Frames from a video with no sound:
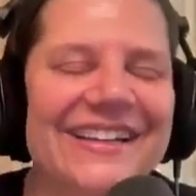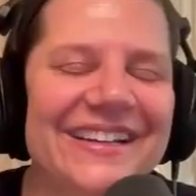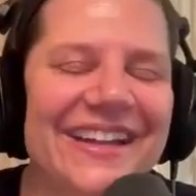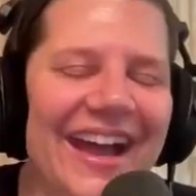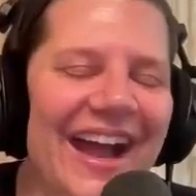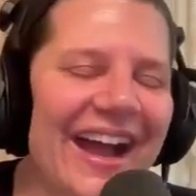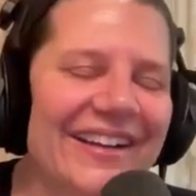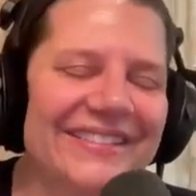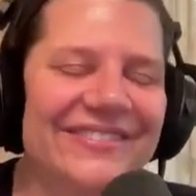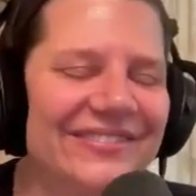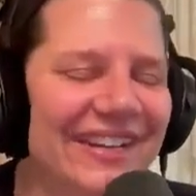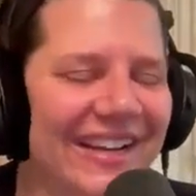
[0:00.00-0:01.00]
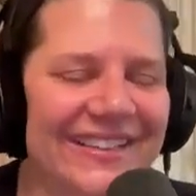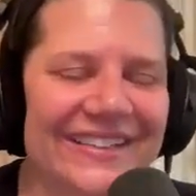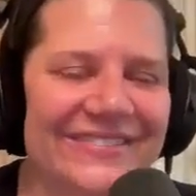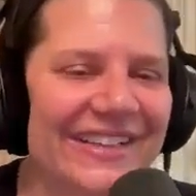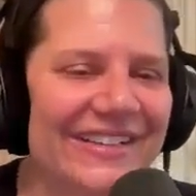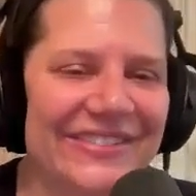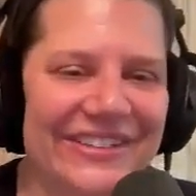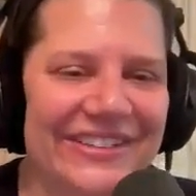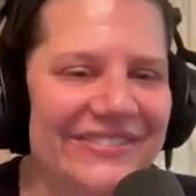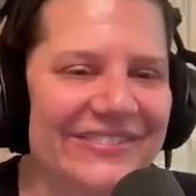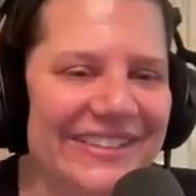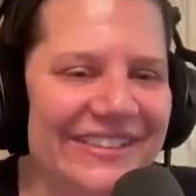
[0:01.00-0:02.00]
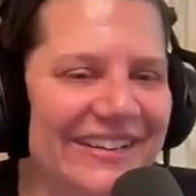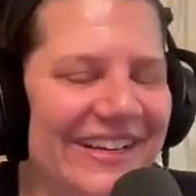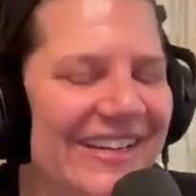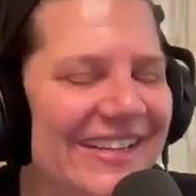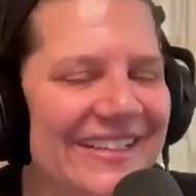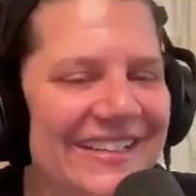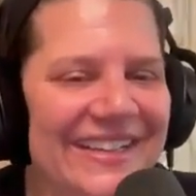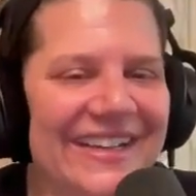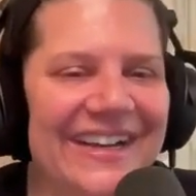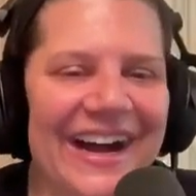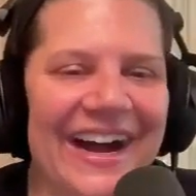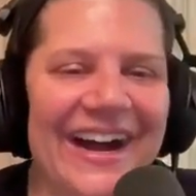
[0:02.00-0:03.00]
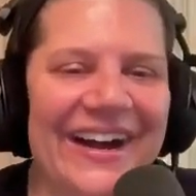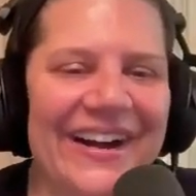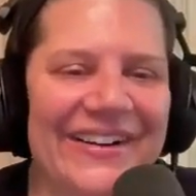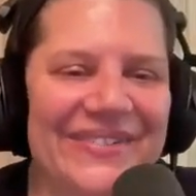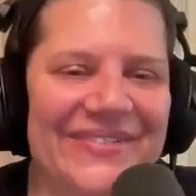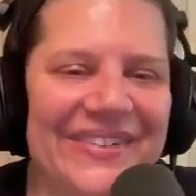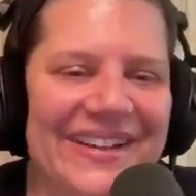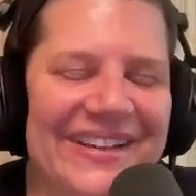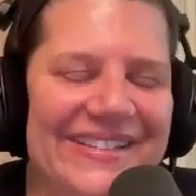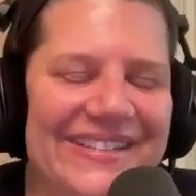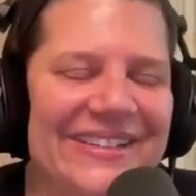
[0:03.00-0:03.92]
And I was like, man, I love that about humaning, right? But